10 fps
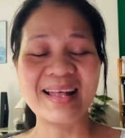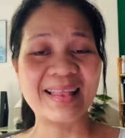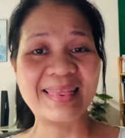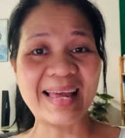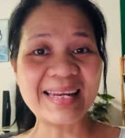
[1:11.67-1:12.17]

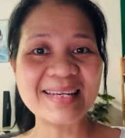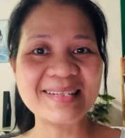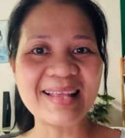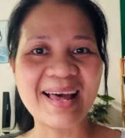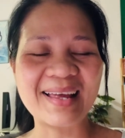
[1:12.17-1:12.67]
That
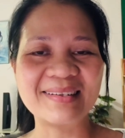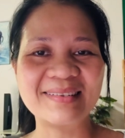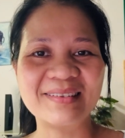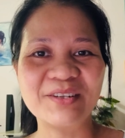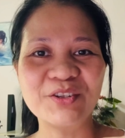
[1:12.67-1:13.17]
is that
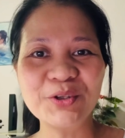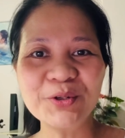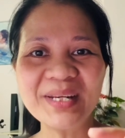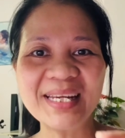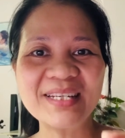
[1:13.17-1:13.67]

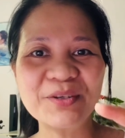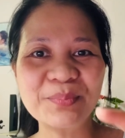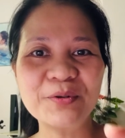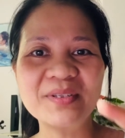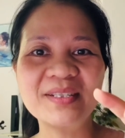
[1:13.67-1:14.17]
you need to
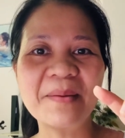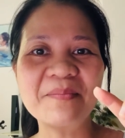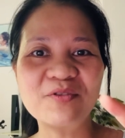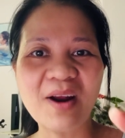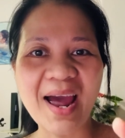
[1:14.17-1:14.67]
put some
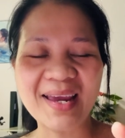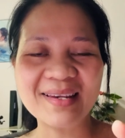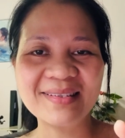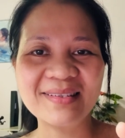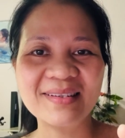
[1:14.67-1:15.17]

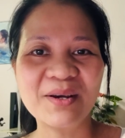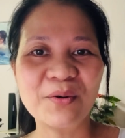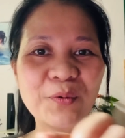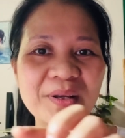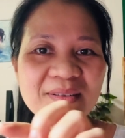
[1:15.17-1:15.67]
price
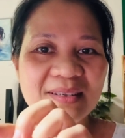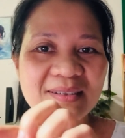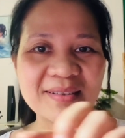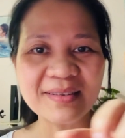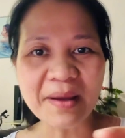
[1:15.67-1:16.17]
with
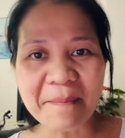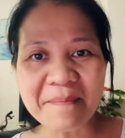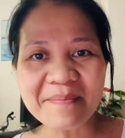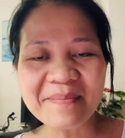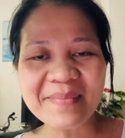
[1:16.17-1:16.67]

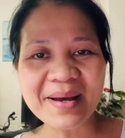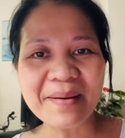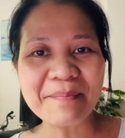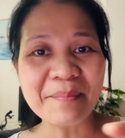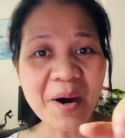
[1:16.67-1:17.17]
some
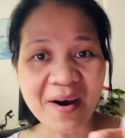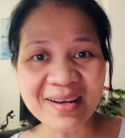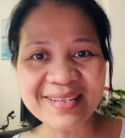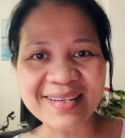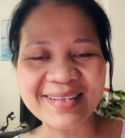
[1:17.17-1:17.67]

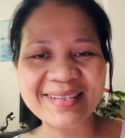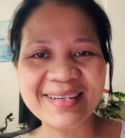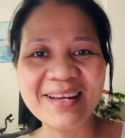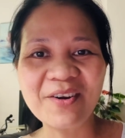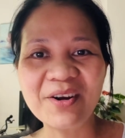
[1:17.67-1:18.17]
margin
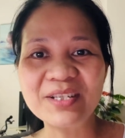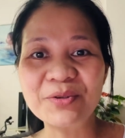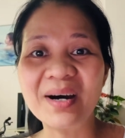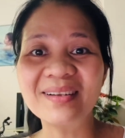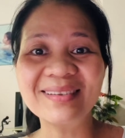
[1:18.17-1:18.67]
in order
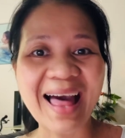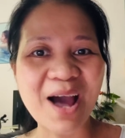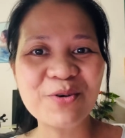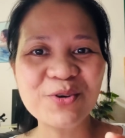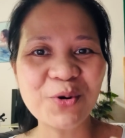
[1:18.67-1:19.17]
to
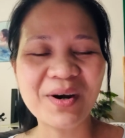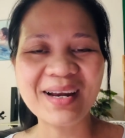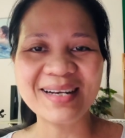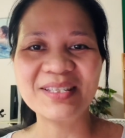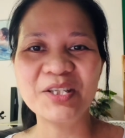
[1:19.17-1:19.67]
allow your
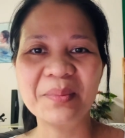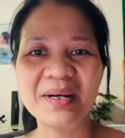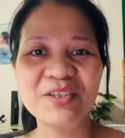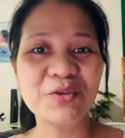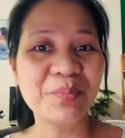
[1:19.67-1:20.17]

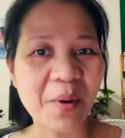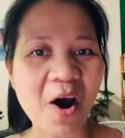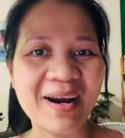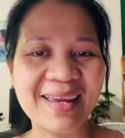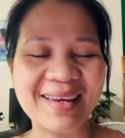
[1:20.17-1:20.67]
customer to
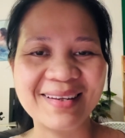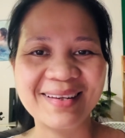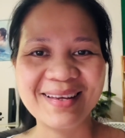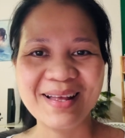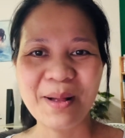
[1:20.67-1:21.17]

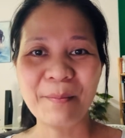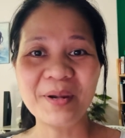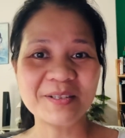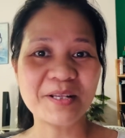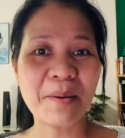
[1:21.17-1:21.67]
bargain.
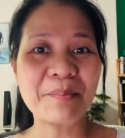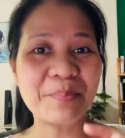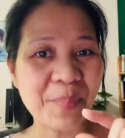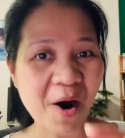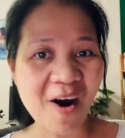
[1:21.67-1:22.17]
Because a
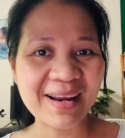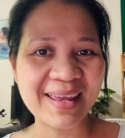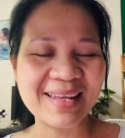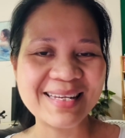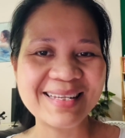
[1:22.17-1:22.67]

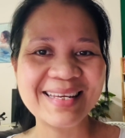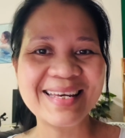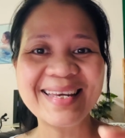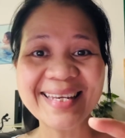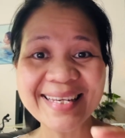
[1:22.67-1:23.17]
bargain
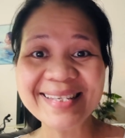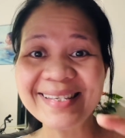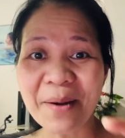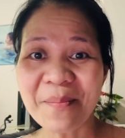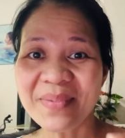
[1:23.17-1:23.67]
is
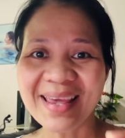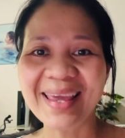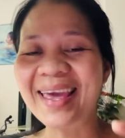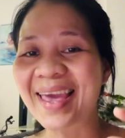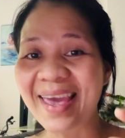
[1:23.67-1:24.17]

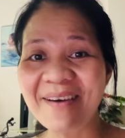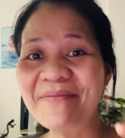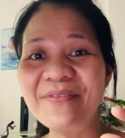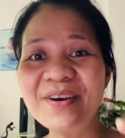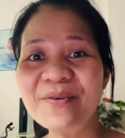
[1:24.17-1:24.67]
something
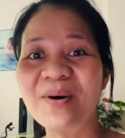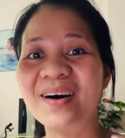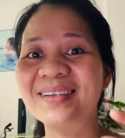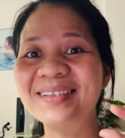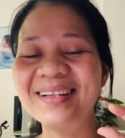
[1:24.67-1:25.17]

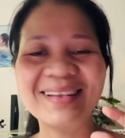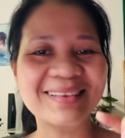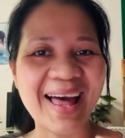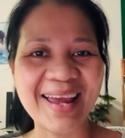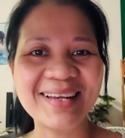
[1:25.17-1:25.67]
everyone
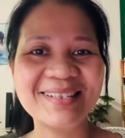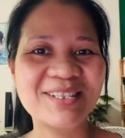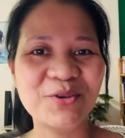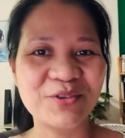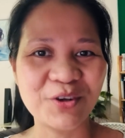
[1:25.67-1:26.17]
likes
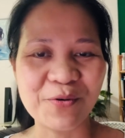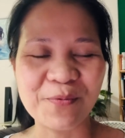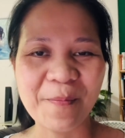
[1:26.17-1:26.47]
to do.